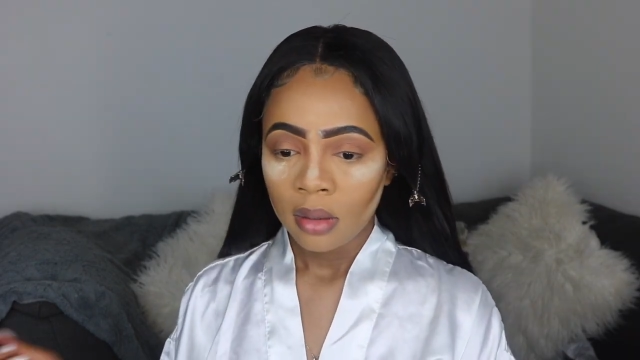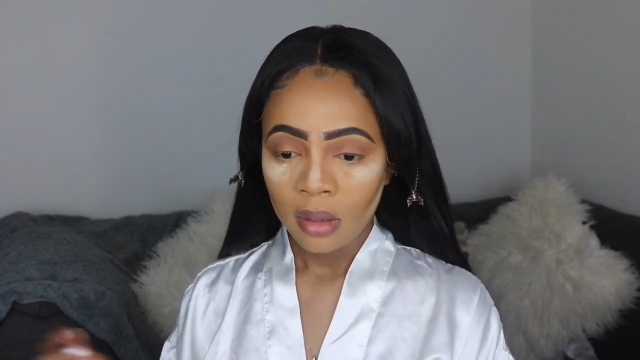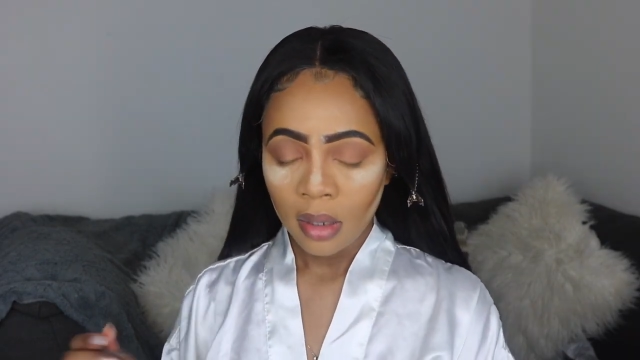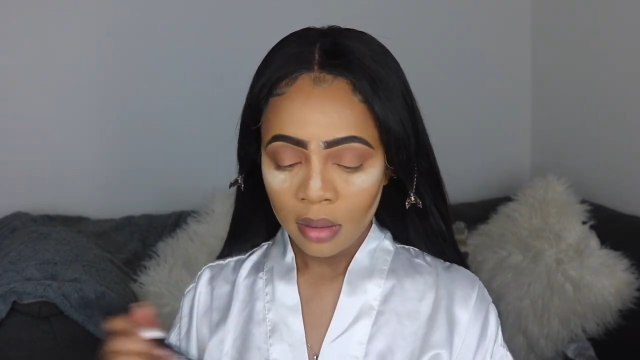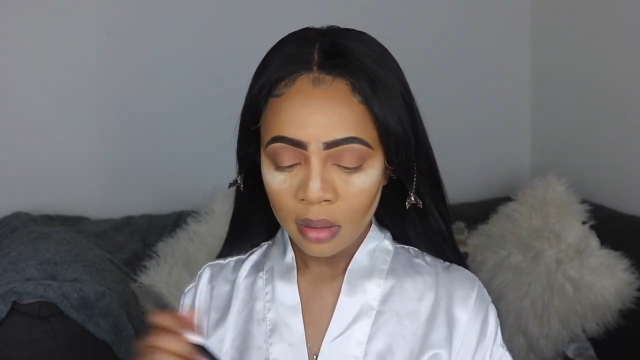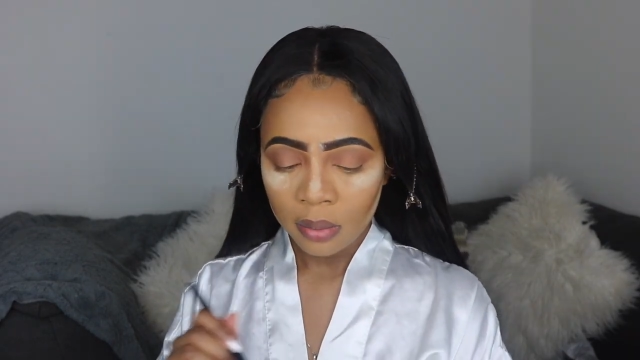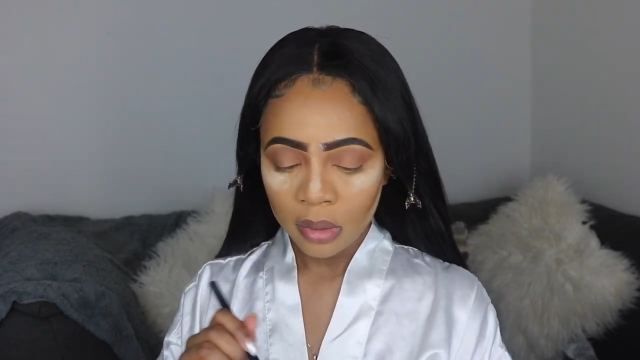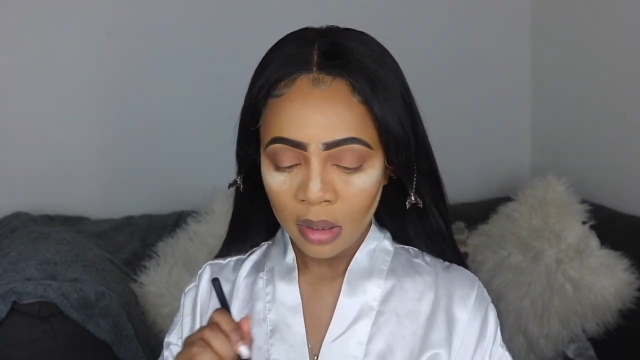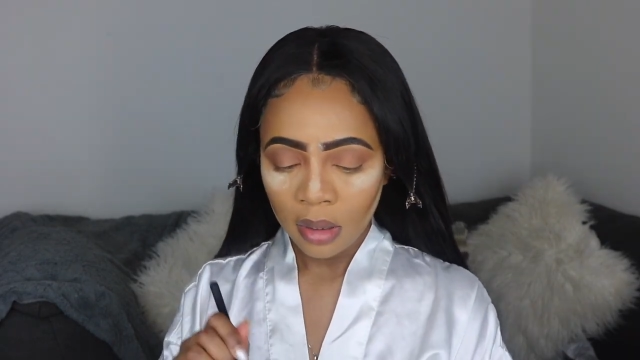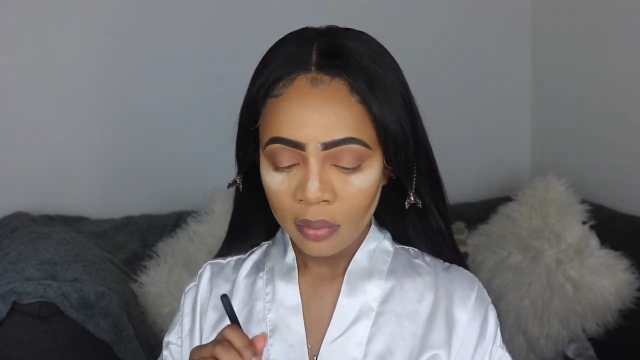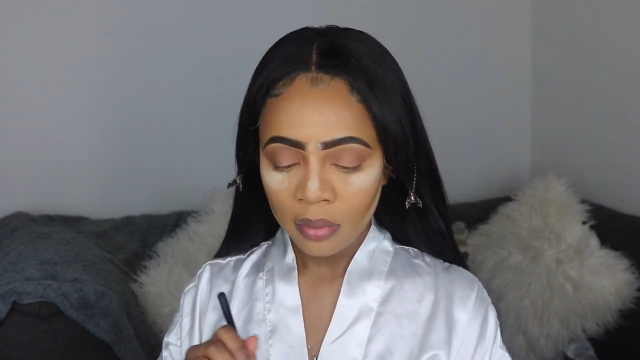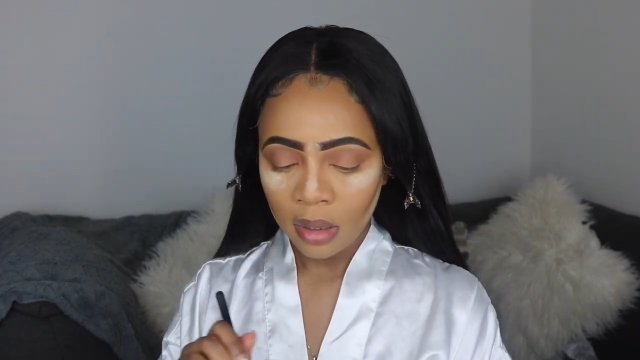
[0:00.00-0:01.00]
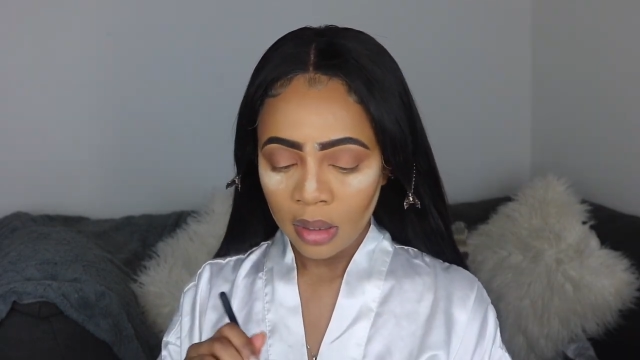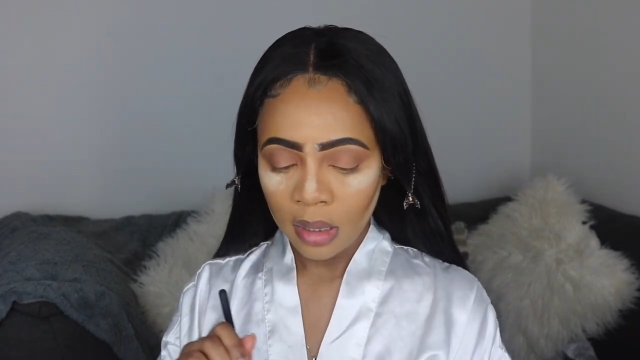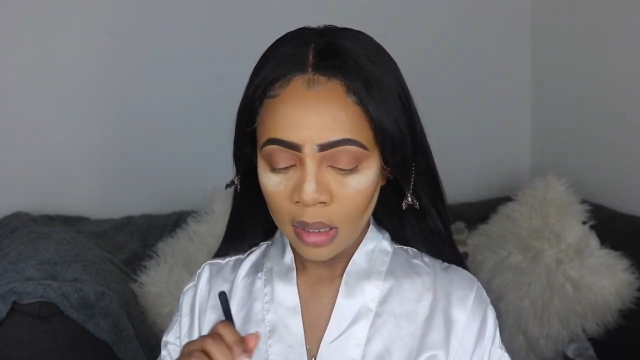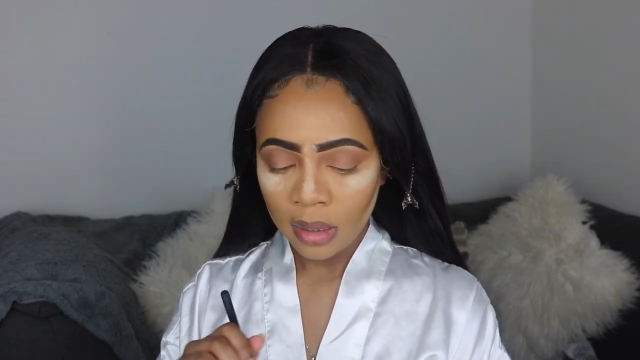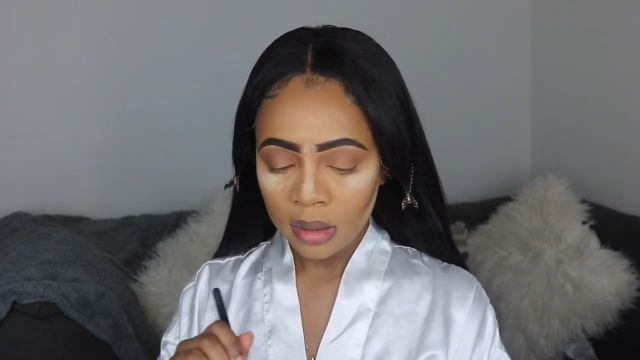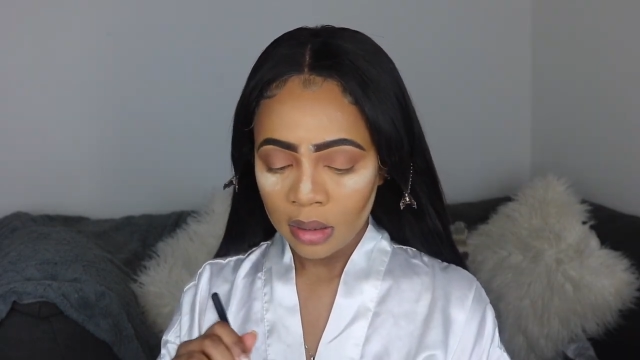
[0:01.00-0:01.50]
Now that we have that
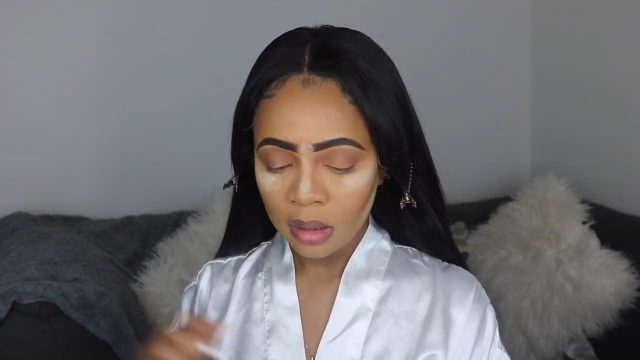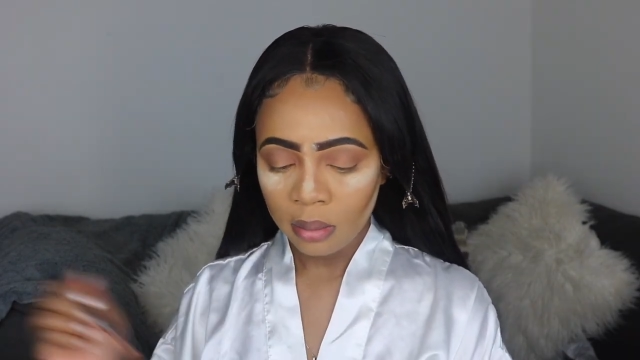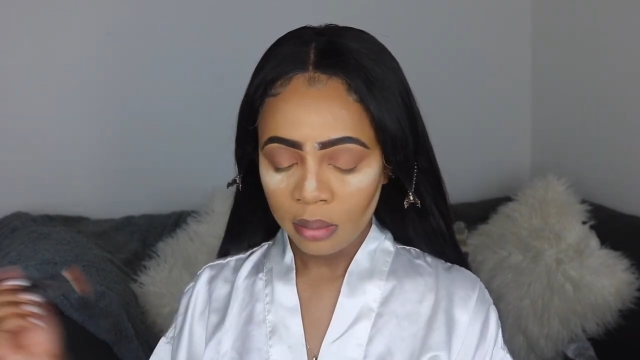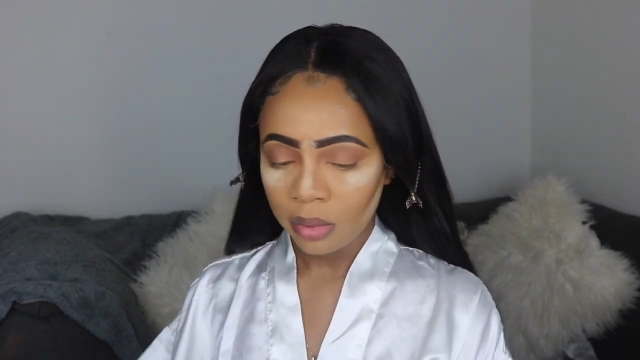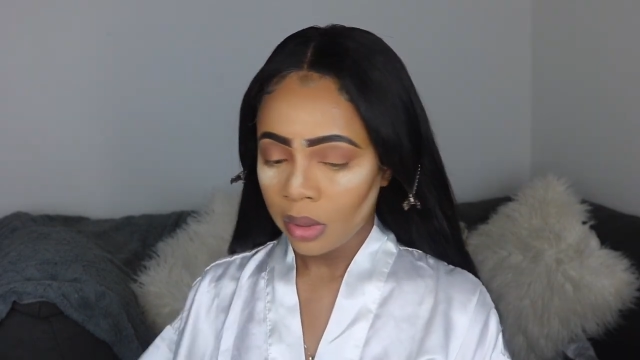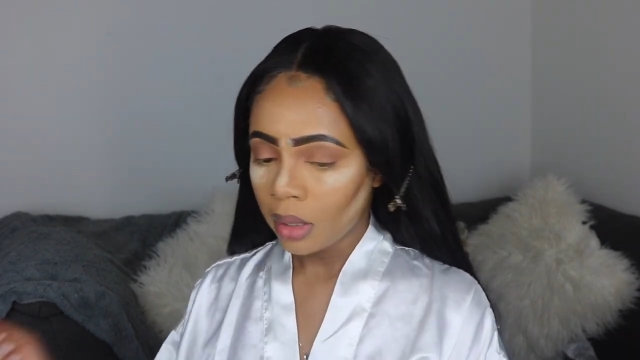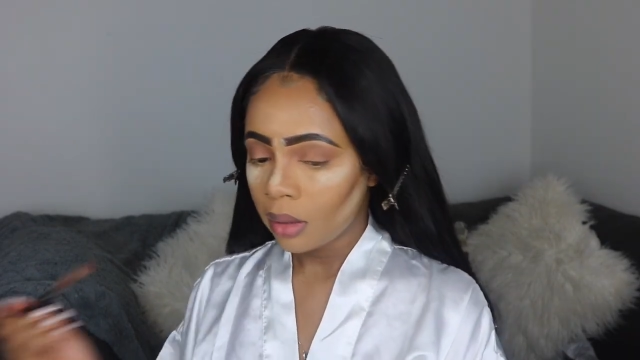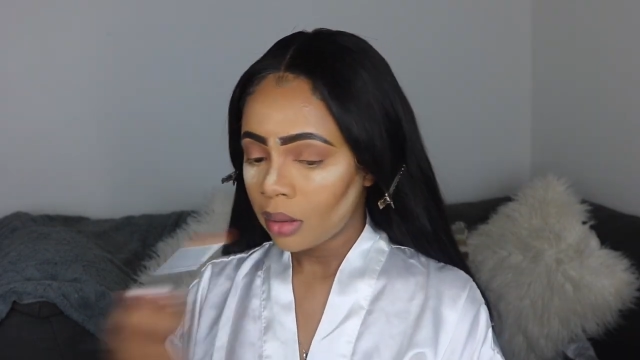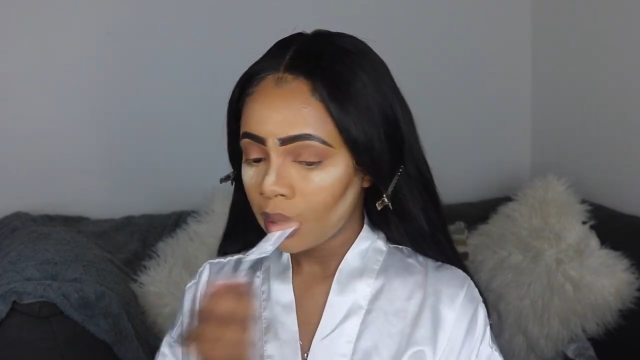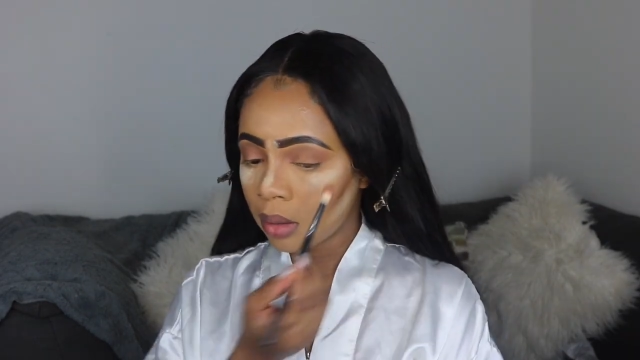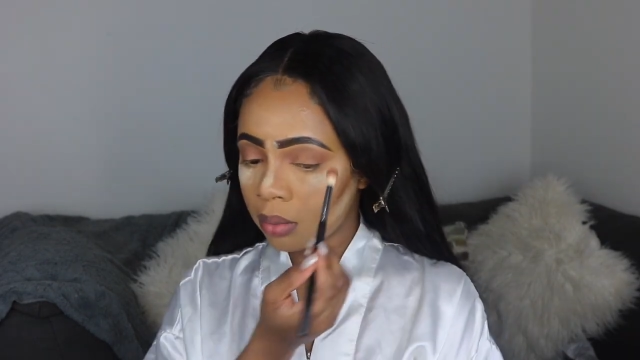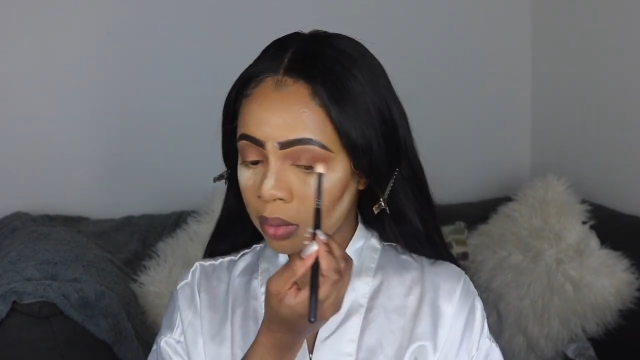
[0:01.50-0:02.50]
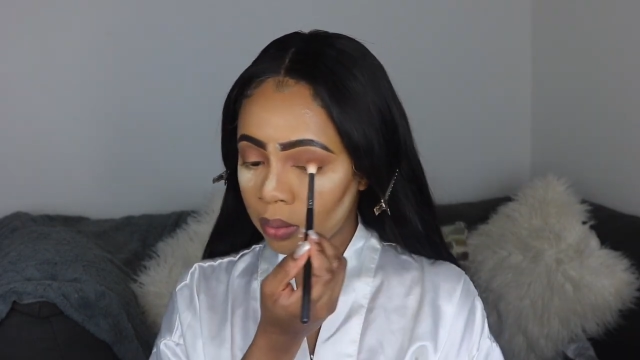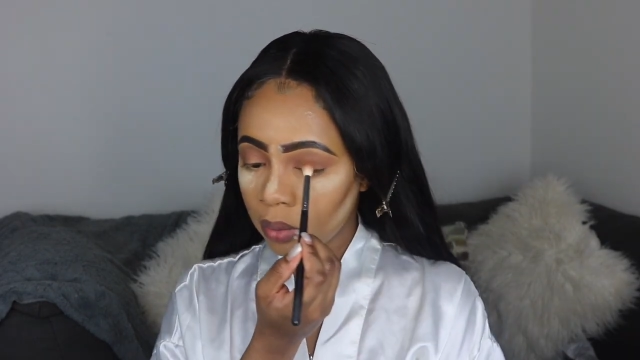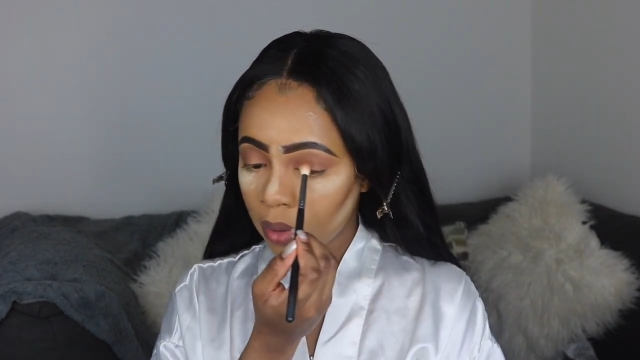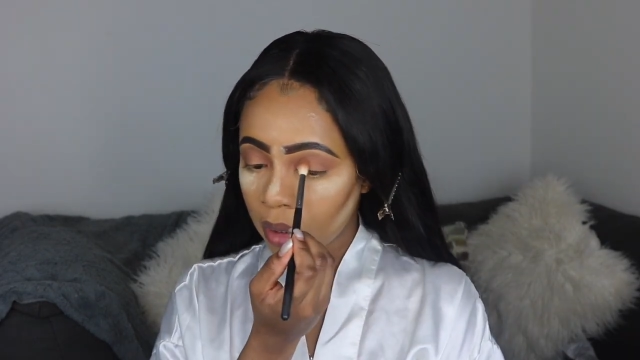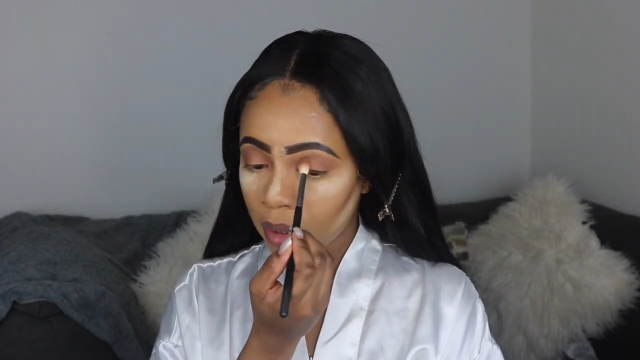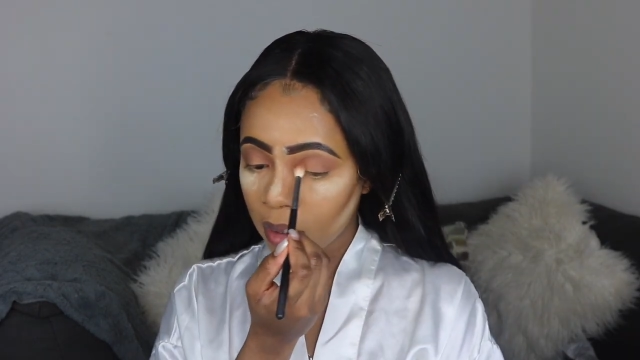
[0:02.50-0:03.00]
nice and brown how we want